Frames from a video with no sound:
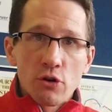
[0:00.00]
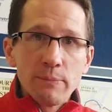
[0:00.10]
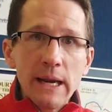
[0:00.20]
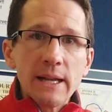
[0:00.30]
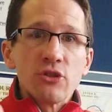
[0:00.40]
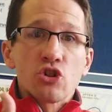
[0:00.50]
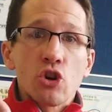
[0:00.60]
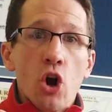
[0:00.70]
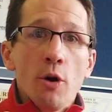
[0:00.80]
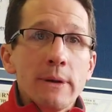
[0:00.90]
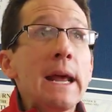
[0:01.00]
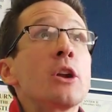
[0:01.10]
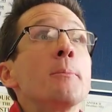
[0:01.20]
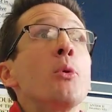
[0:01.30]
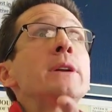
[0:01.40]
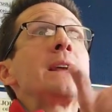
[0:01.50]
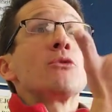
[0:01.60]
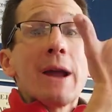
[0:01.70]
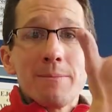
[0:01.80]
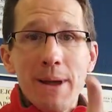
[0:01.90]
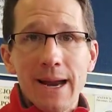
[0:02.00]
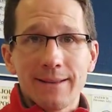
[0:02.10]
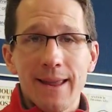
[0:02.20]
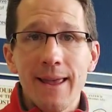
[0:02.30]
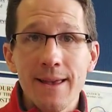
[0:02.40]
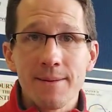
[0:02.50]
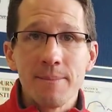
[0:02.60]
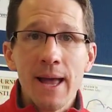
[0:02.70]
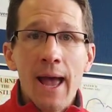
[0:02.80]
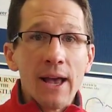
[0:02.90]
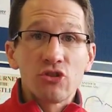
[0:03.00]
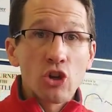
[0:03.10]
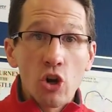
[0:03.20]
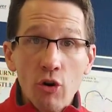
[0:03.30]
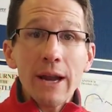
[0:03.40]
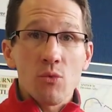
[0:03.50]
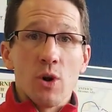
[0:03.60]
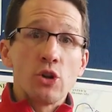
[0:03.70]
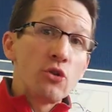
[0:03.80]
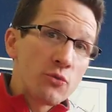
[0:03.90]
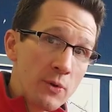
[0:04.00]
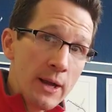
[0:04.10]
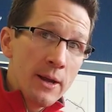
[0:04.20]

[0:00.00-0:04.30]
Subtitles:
obedience should culminate on pointing right back to Him as the great one who's